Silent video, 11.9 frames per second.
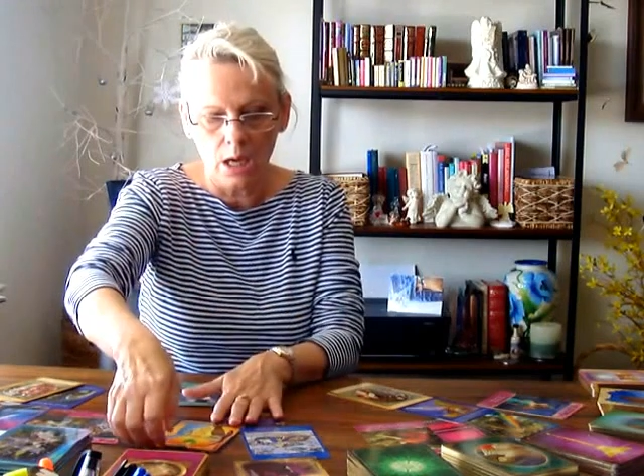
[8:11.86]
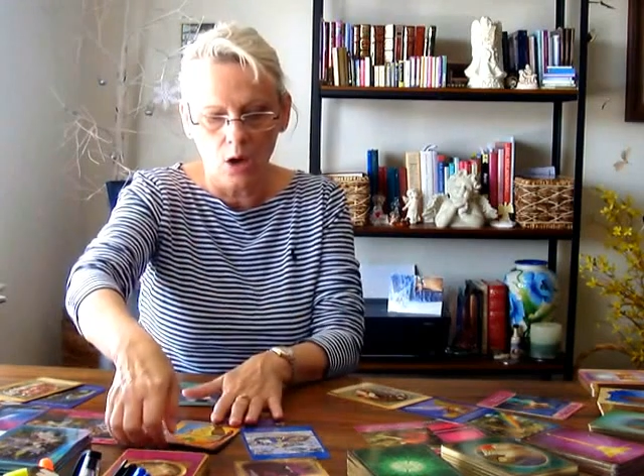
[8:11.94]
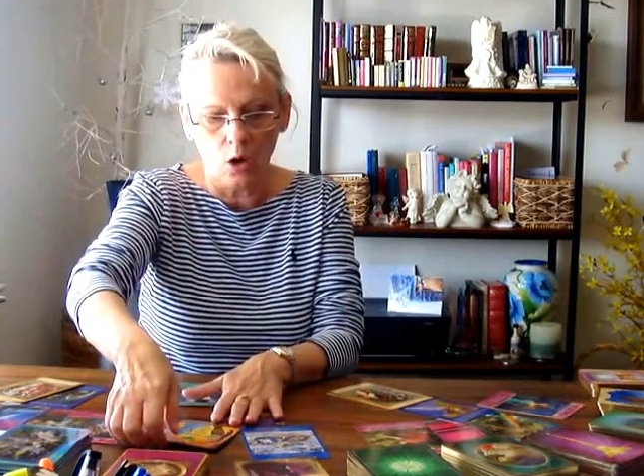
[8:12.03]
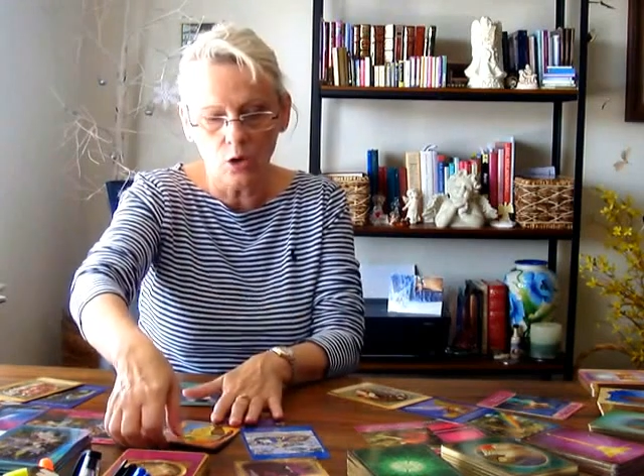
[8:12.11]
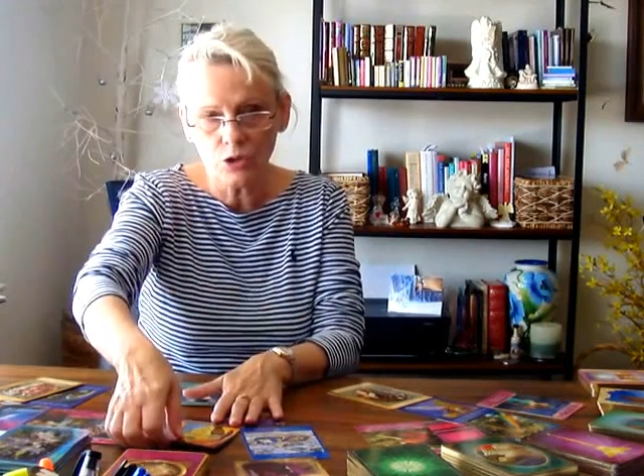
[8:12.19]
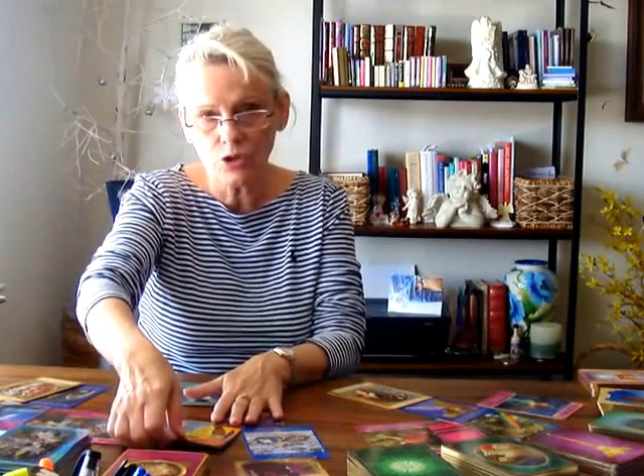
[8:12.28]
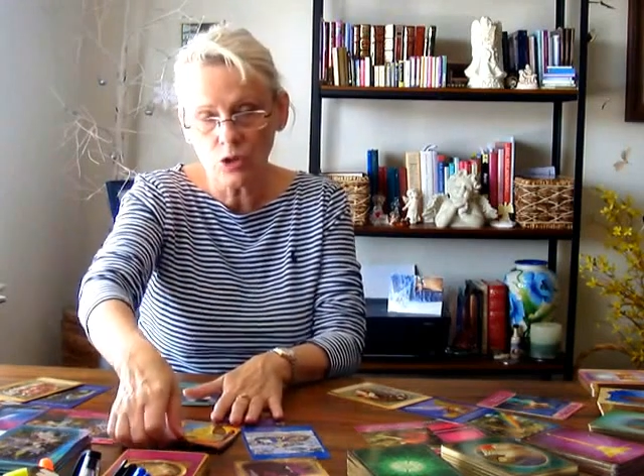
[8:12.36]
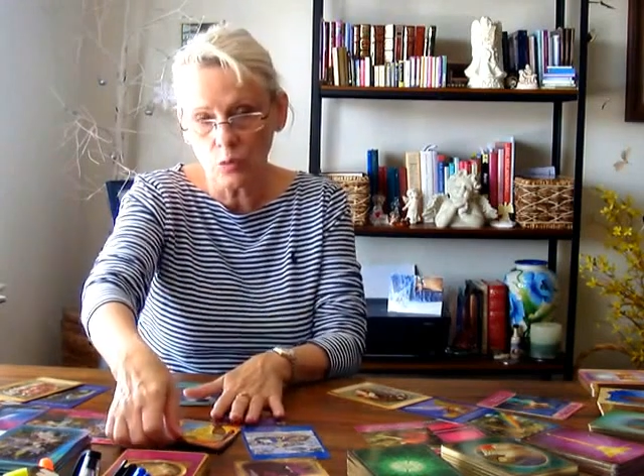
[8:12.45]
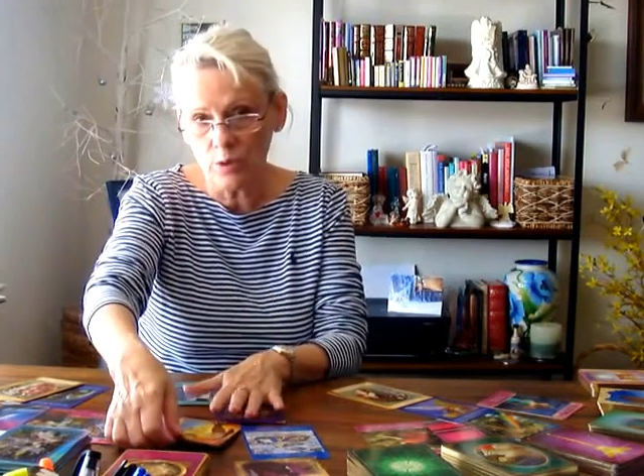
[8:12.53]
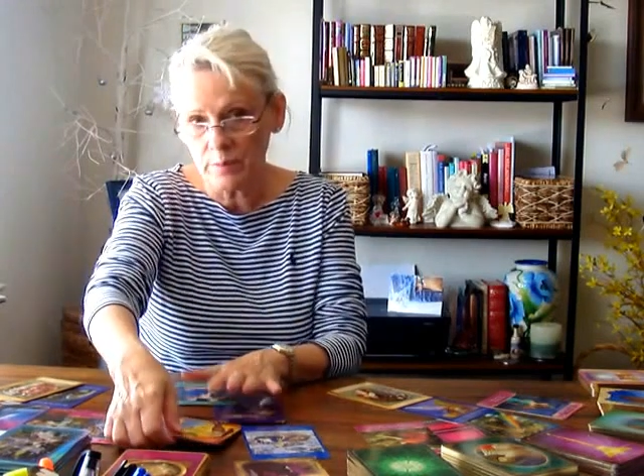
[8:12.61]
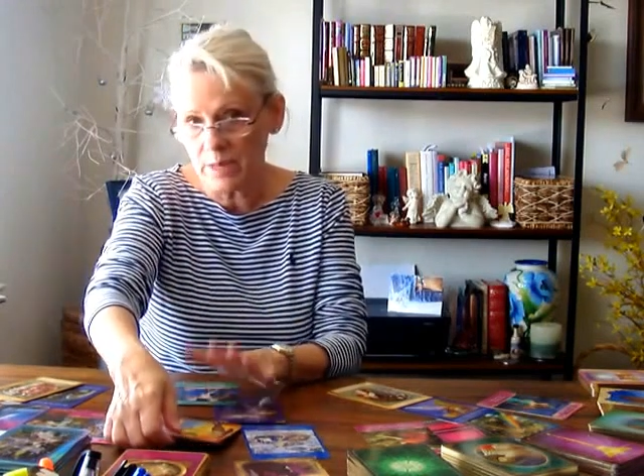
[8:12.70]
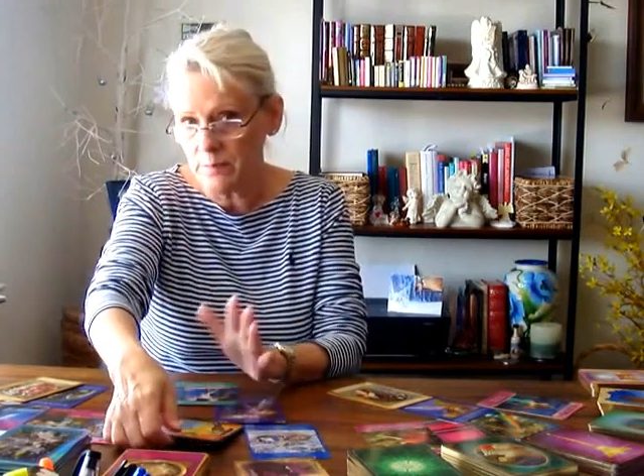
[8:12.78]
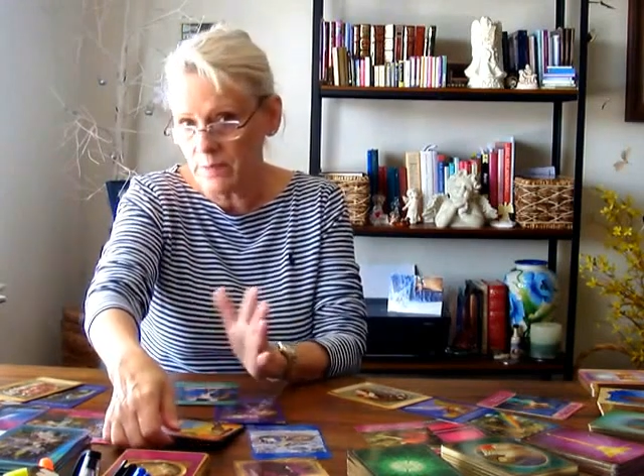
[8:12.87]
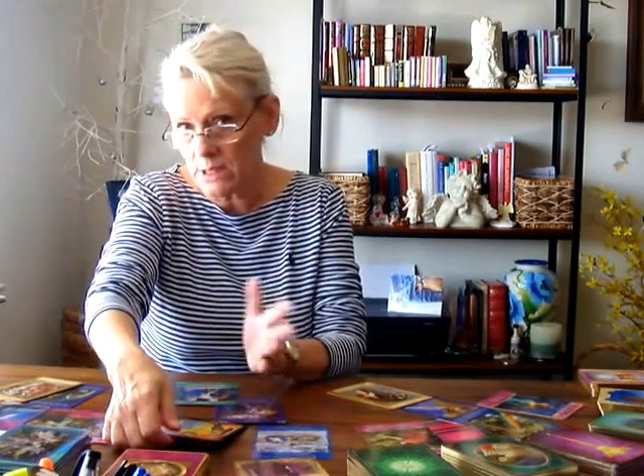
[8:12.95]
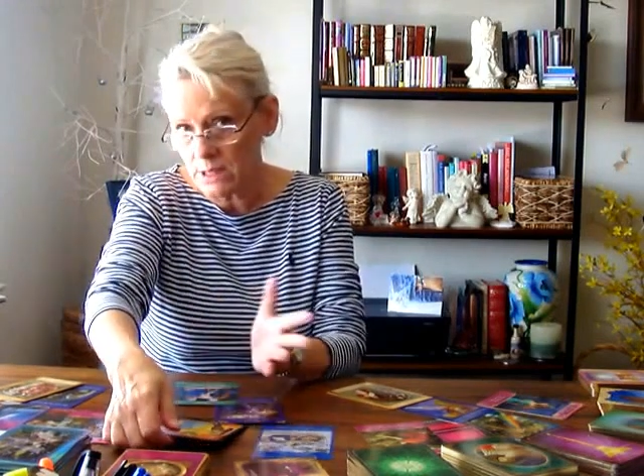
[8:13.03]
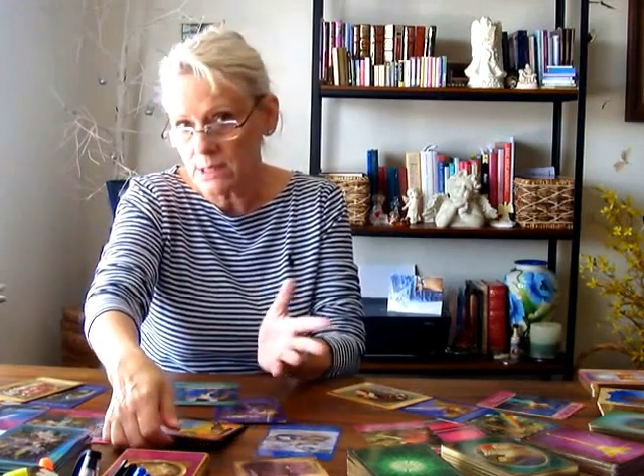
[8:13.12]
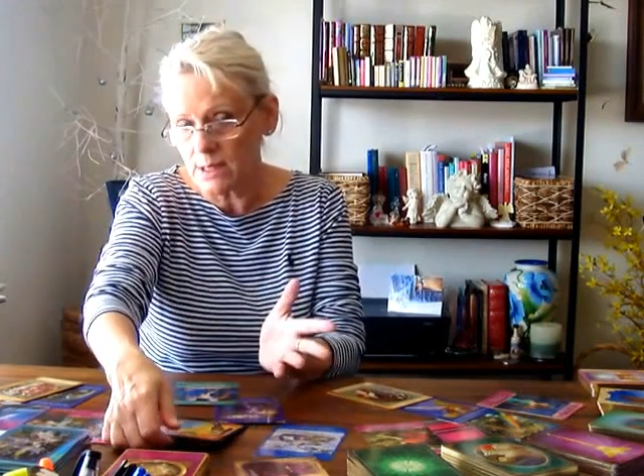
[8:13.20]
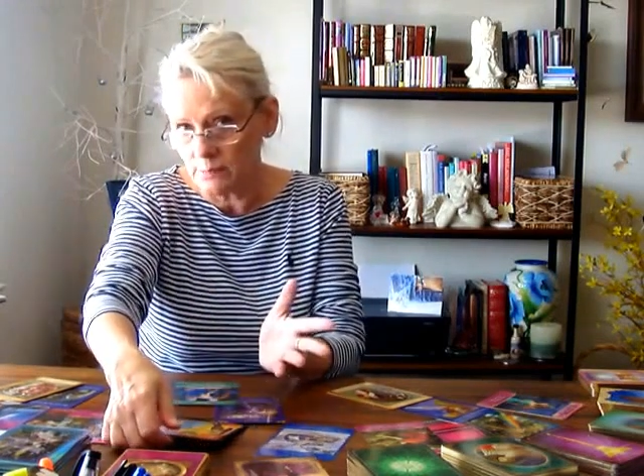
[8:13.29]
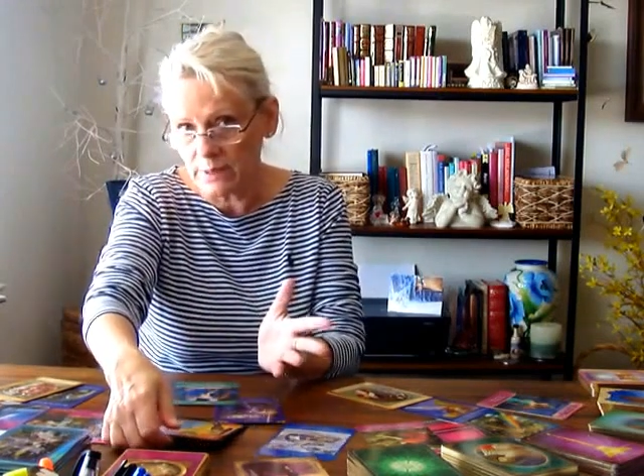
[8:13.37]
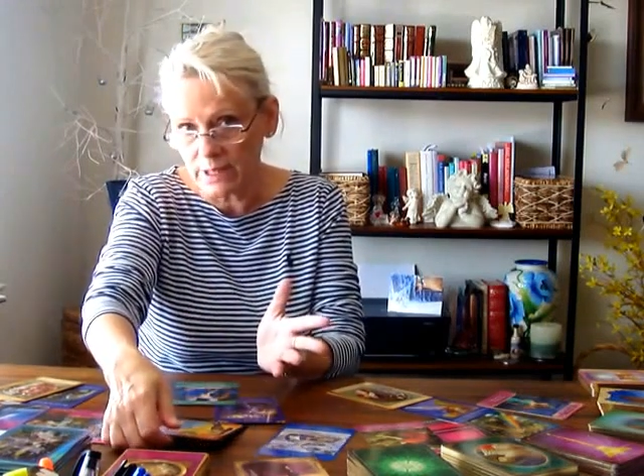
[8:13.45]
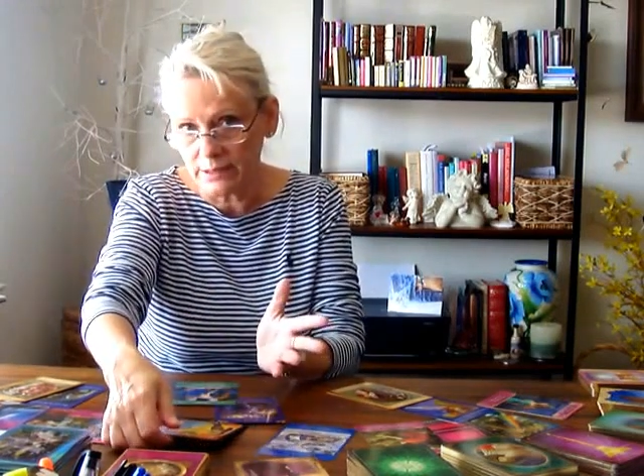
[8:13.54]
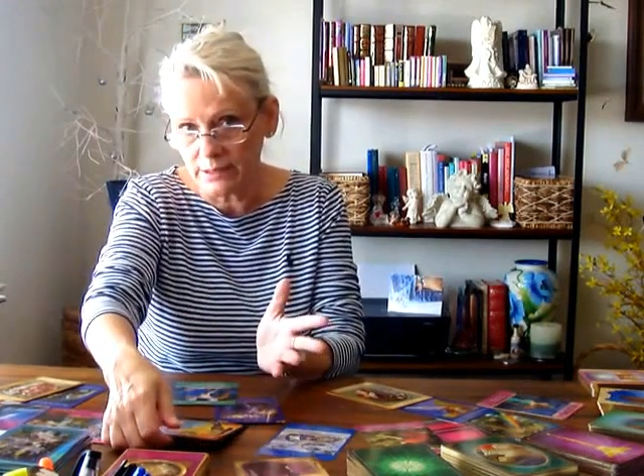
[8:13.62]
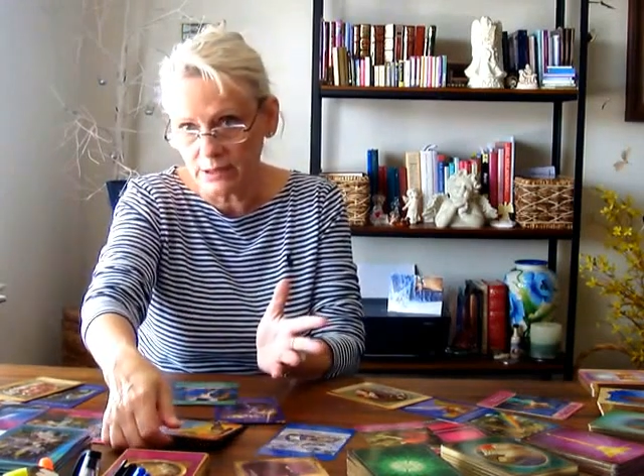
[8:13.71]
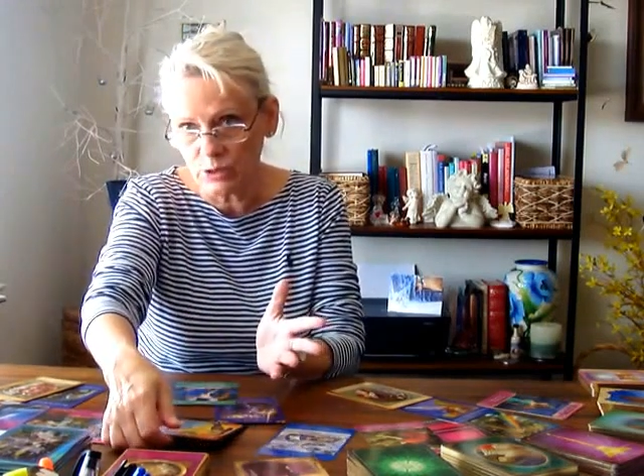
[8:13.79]
Also, we may meet
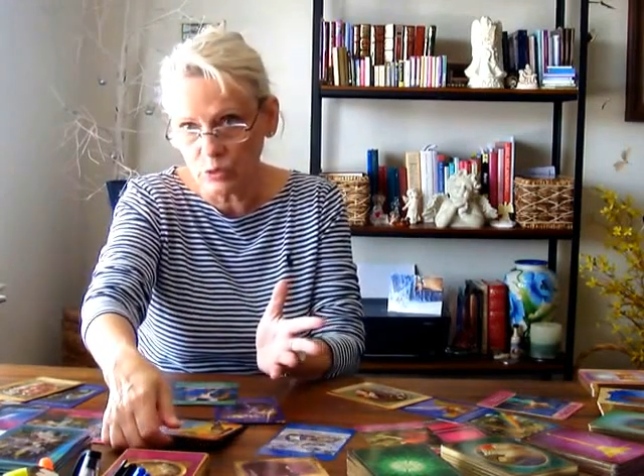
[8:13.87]
somebody